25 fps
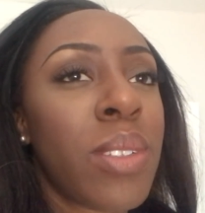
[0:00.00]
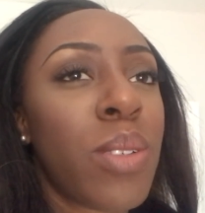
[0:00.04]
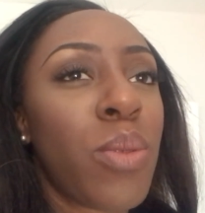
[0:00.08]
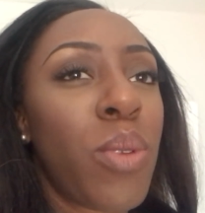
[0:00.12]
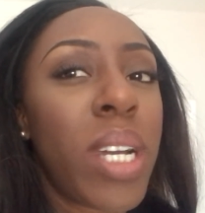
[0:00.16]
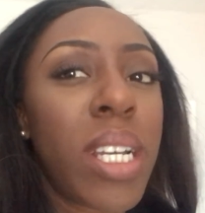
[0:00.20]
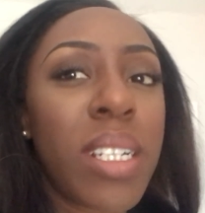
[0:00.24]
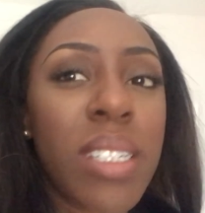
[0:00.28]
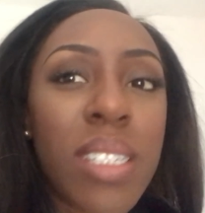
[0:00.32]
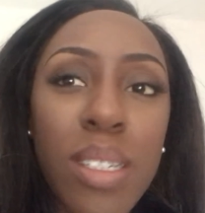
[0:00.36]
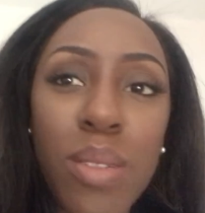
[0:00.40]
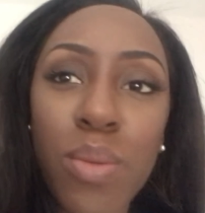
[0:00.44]

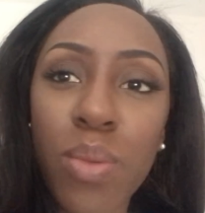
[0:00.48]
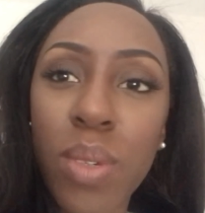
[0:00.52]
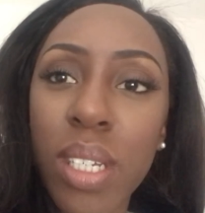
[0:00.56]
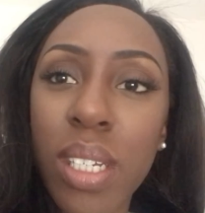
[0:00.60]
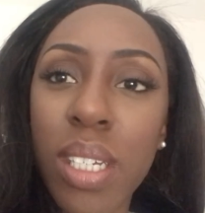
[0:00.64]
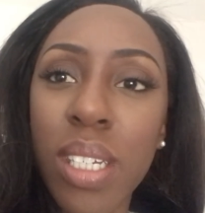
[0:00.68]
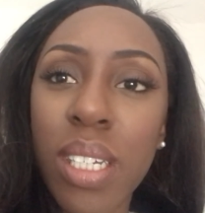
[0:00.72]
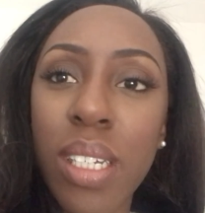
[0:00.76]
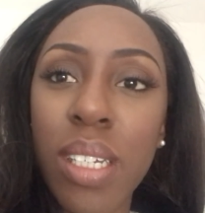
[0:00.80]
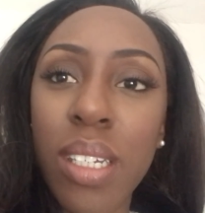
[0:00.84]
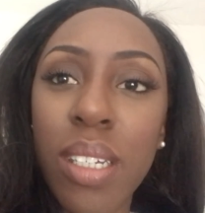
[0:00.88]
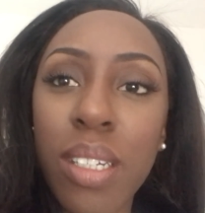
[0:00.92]
Where did we
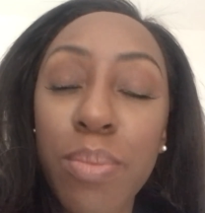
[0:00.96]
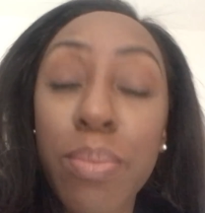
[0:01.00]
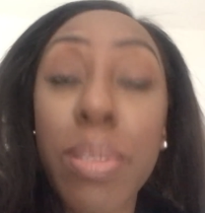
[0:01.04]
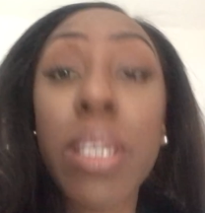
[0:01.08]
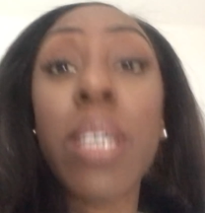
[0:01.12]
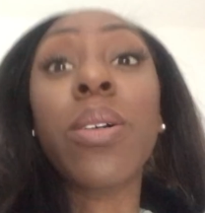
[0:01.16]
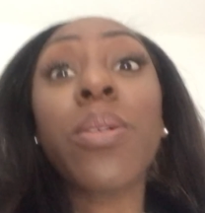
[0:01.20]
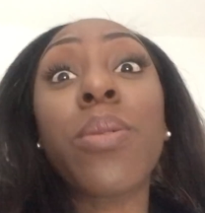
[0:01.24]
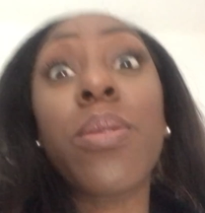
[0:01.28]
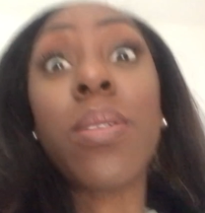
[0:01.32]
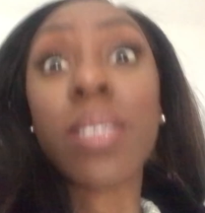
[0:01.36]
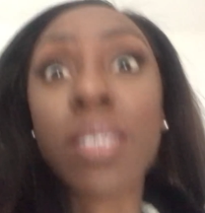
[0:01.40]
eat?
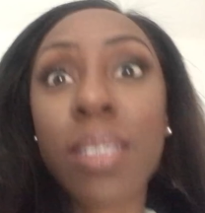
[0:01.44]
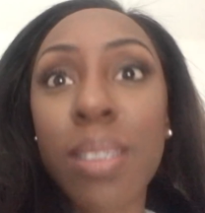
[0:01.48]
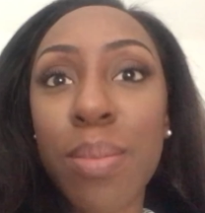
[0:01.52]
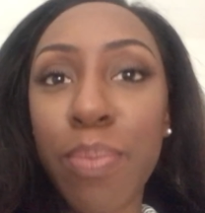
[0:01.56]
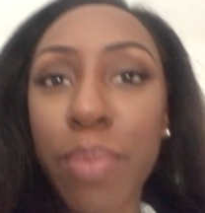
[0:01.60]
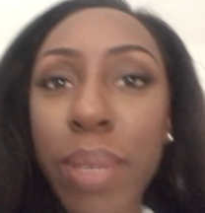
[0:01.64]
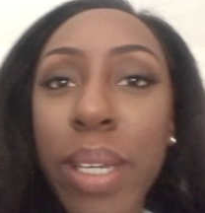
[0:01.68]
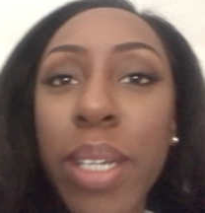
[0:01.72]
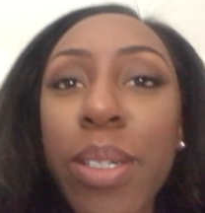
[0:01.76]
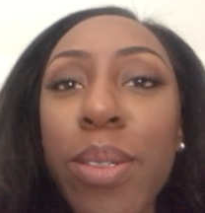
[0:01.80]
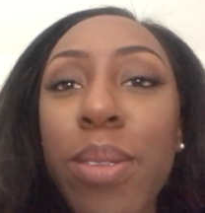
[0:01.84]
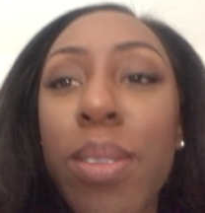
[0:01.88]
Bill's.
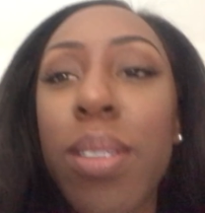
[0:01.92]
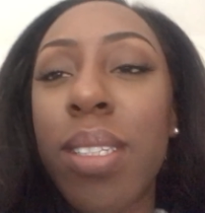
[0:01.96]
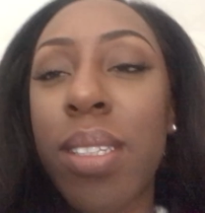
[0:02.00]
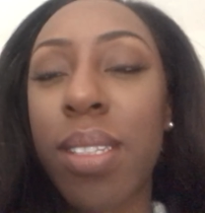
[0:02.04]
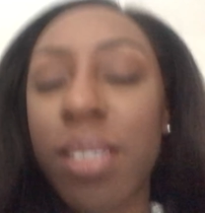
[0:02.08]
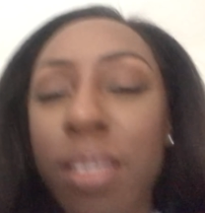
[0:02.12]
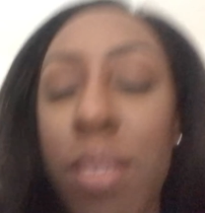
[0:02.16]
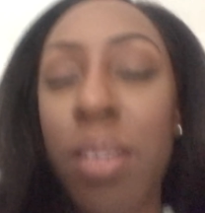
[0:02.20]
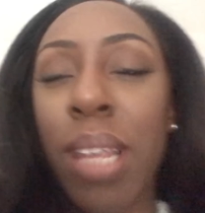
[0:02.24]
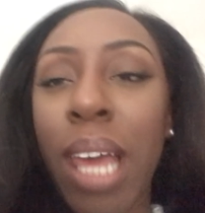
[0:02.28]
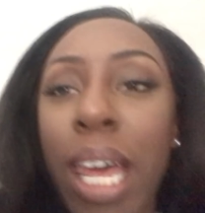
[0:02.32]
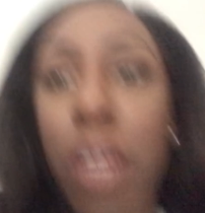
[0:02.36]

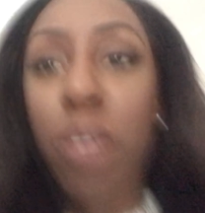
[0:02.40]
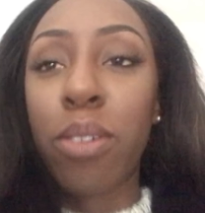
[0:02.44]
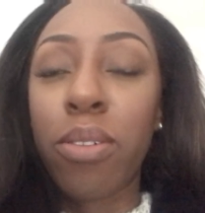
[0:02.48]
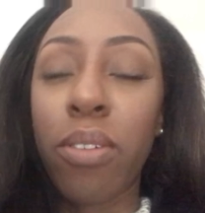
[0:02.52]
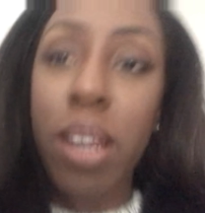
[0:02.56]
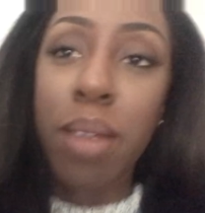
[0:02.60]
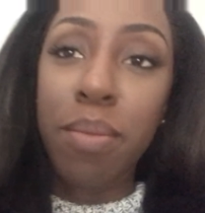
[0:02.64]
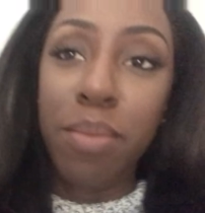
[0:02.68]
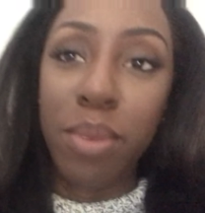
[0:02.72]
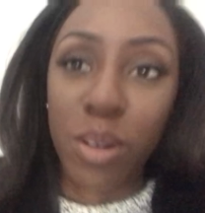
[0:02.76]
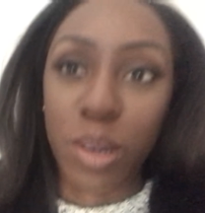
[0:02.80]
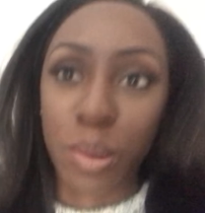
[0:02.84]
Bill's, had a
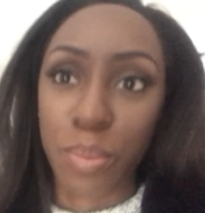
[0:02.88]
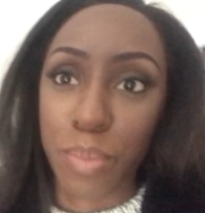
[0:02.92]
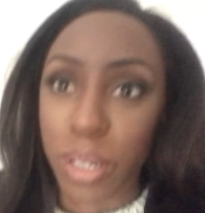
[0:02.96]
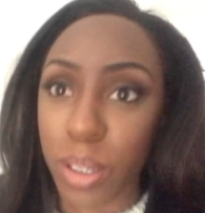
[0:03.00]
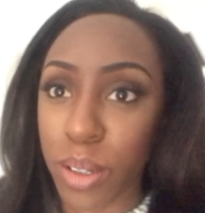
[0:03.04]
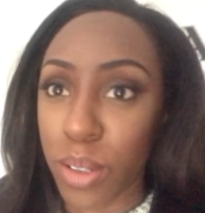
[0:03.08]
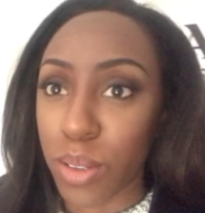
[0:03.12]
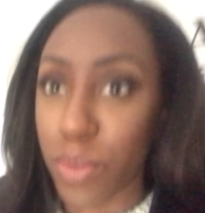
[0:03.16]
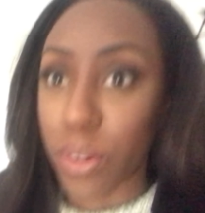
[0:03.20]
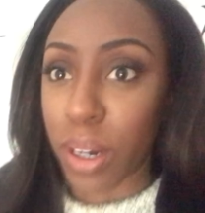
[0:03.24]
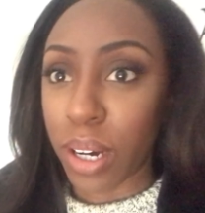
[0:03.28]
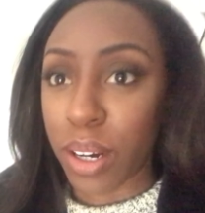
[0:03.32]
great meal at
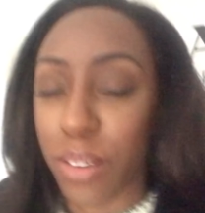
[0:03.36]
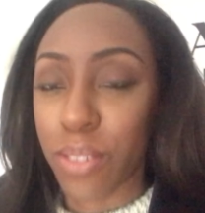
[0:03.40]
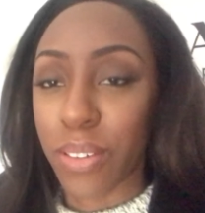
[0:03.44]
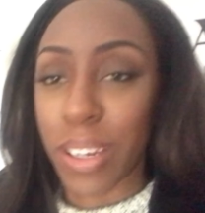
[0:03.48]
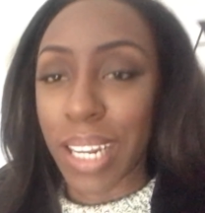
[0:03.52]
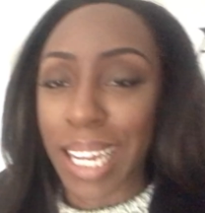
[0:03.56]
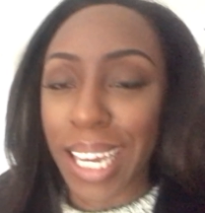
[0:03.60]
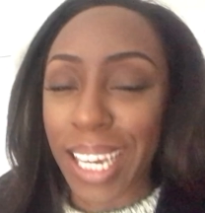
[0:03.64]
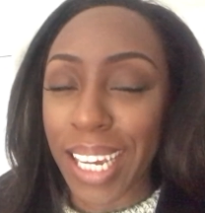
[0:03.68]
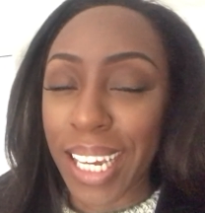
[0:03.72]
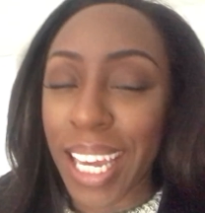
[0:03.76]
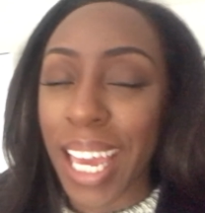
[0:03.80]
Bill's, very
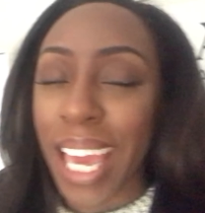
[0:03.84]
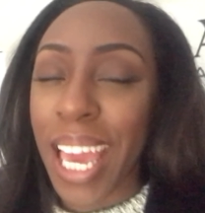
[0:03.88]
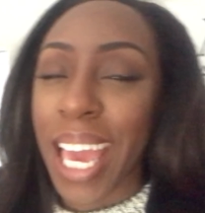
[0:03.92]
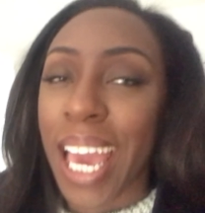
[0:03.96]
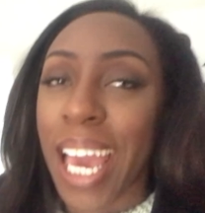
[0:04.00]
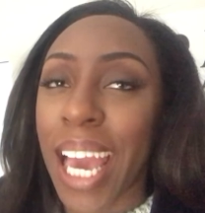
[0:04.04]
filling.